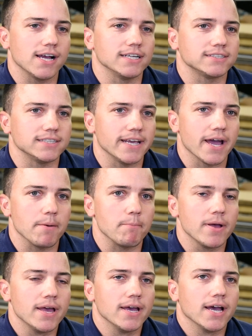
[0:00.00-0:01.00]
SCM.
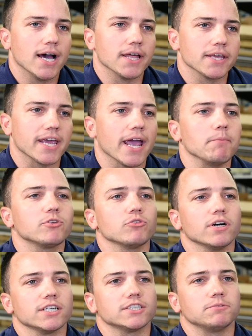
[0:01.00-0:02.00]
They came to
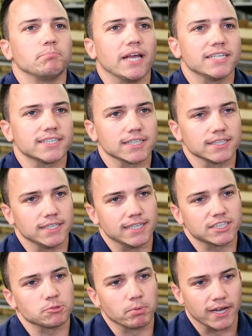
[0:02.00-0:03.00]
us basically
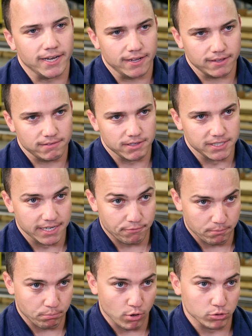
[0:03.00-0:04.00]
explaining
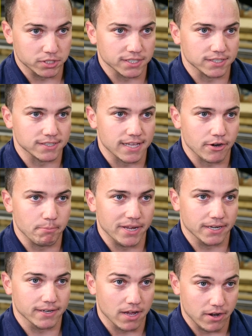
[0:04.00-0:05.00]
different processes that are
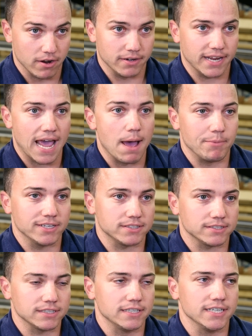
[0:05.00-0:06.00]
being done on
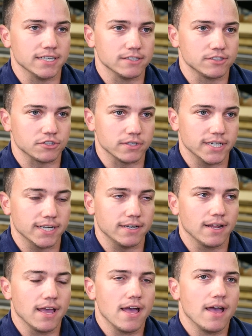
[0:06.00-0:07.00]
cabinets in the industry.
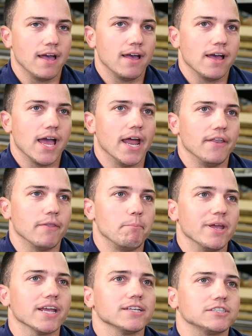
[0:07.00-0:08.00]
And the
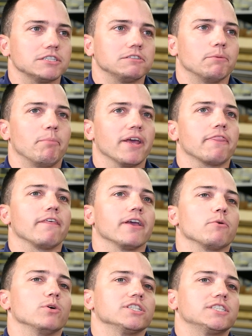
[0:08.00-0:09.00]
big thing
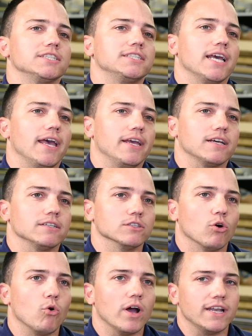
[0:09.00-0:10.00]
was to take
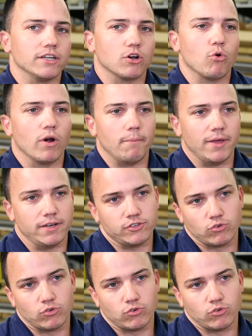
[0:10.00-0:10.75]
low-end equipment